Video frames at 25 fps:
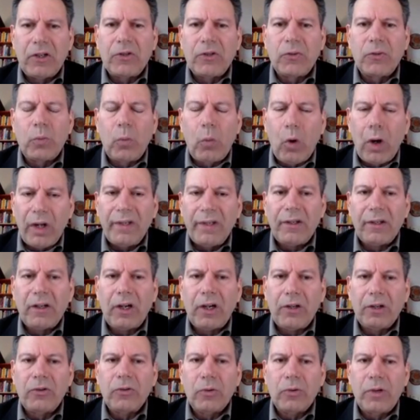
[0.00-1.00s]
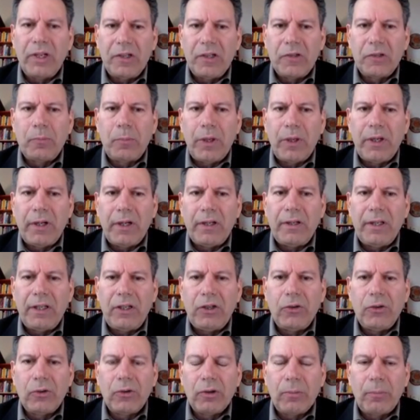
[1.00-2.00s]
because one country has been in
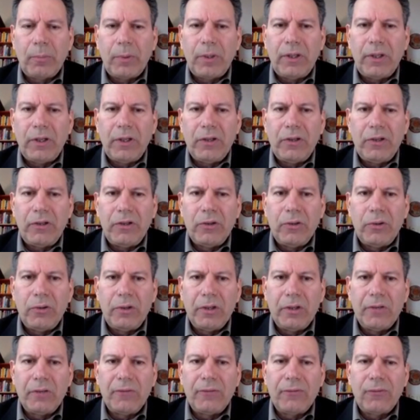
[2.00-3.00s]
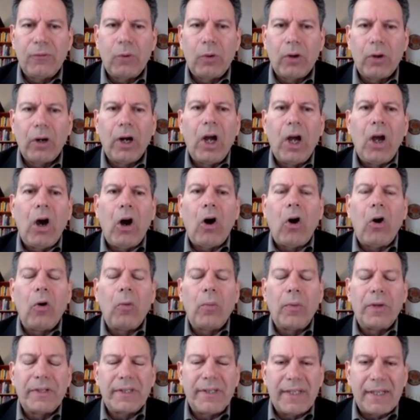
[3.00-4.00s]
the European Union for
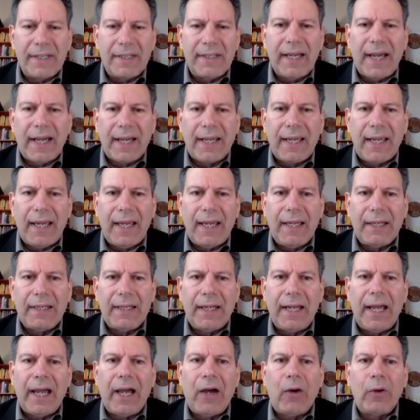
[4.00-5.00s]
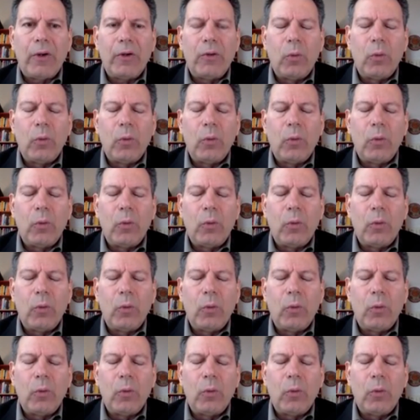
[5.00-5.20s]
almost a decade now,